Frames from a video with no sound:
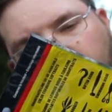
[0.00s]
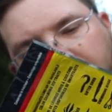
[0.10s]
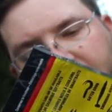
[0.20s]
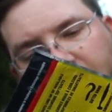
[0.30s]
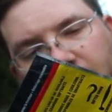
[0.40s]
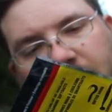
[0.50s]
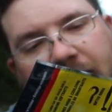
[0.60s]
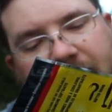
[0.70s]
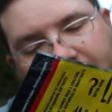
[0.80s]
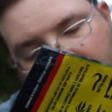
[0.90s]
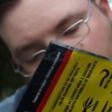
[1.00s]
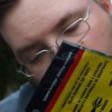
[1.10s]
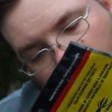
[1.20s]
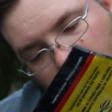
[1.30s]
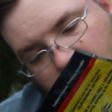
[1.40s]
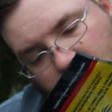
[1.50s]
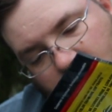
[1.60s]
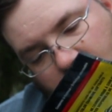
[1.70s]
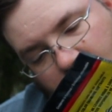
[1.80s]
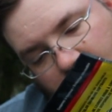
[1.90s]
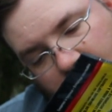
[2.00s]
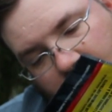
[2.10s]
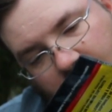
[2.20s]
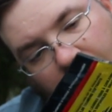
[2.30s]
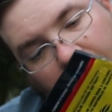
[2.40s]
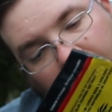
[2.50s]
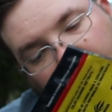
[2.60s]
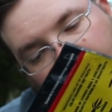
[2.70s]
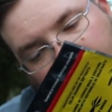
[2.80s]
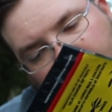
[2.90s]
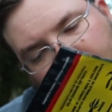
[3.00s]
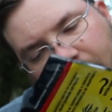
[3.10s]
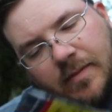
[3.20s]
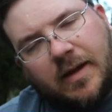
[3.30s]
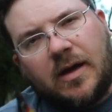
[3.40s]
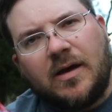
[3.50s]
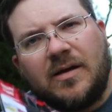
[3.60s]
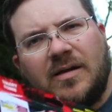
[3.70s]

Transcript: Basically, it like a Senko and it's kind of like a,